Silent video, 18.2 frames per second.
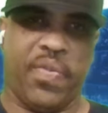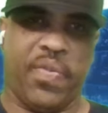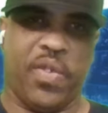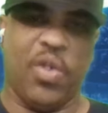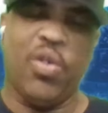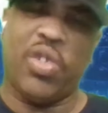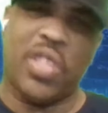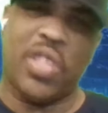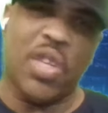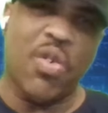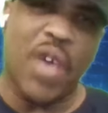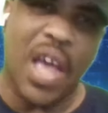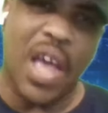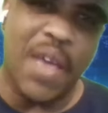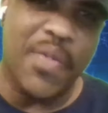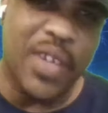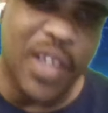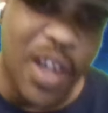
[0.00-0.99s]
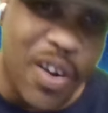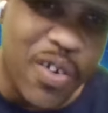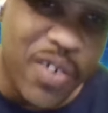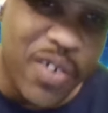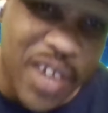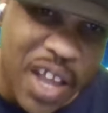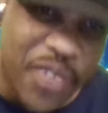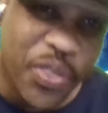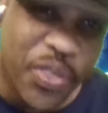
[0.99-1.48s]
you still haven't
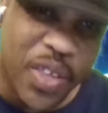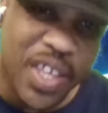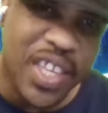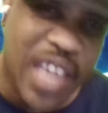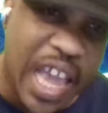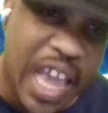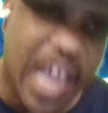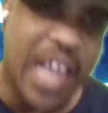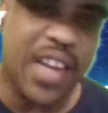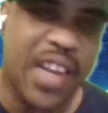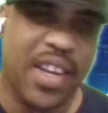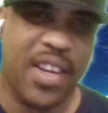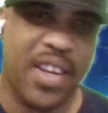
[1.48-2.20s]
learned nothing yet